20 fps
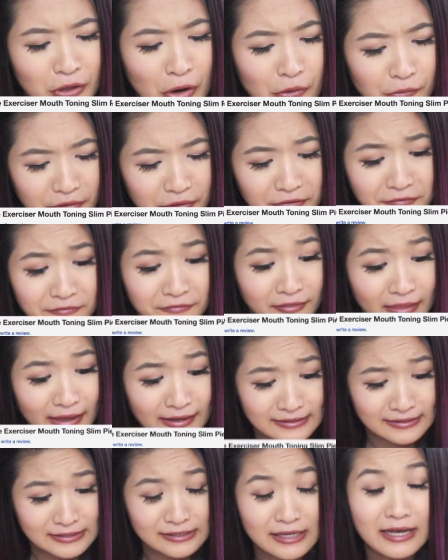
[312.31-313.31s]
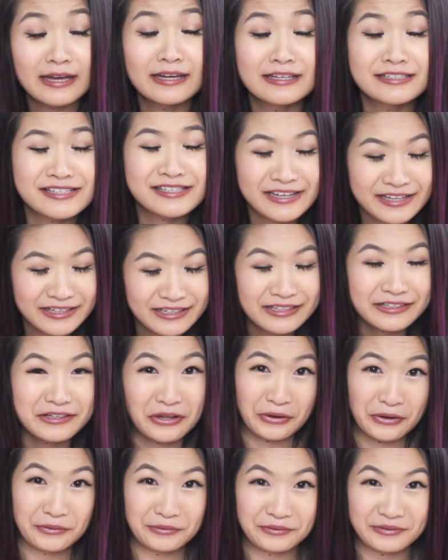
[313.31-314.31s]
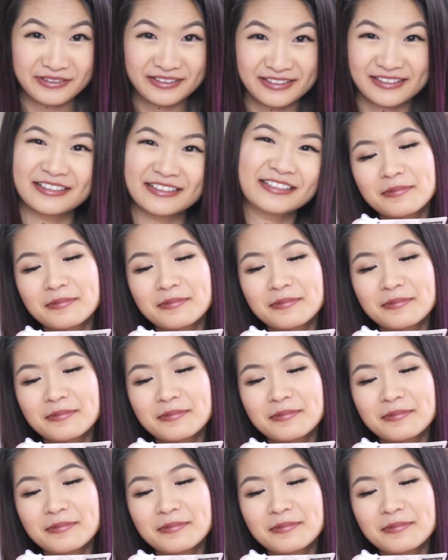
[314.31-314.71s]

Toner Flex Cheek Tool.